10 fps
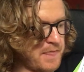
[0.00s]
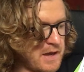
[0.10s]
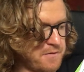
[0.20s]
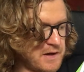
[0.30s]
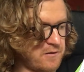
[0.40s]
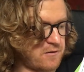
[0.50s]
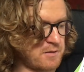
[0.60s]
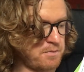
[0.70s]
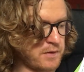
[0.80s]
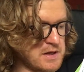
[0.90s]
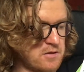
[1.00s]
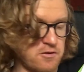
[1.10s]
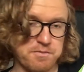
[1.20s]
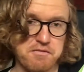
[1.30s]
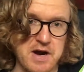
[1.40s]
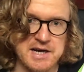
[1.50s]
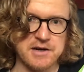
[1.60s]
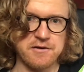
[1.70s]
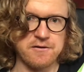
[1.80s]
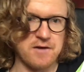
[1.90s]
And that's simply to
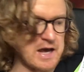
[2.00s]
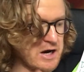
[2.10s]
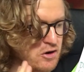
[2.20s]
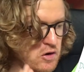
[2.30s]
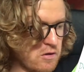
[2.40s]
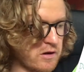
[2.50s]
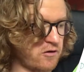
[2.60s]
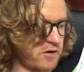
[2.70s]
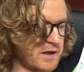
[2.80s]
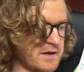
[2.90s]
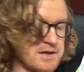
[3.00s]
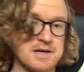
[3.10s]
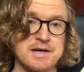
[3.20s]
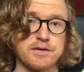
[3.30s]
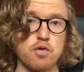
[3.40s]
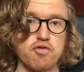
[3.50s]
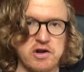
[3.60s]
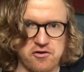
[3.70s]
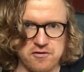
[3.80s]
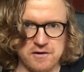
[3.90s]
practice acknowledging the
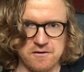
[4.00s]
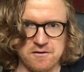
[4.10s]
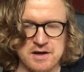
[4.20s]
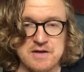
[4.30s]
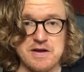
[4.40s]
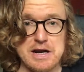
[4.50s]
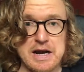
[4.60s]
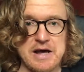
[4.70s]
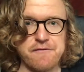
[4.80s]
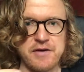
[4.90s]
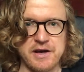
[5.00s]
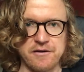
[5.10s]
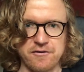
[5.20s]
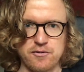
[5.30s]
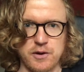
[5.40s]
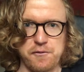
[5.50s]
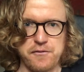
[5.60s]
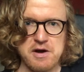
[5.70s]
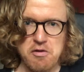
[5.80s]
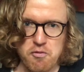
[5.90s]
richness that life has to
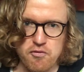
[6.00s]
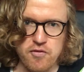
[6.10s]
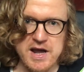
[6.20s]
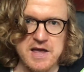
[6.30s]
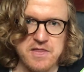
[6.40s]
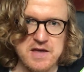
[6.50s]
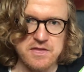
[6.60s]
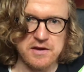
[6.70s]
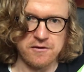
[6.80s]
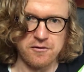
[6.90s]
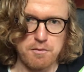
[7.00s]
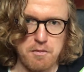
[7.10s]
offer right in this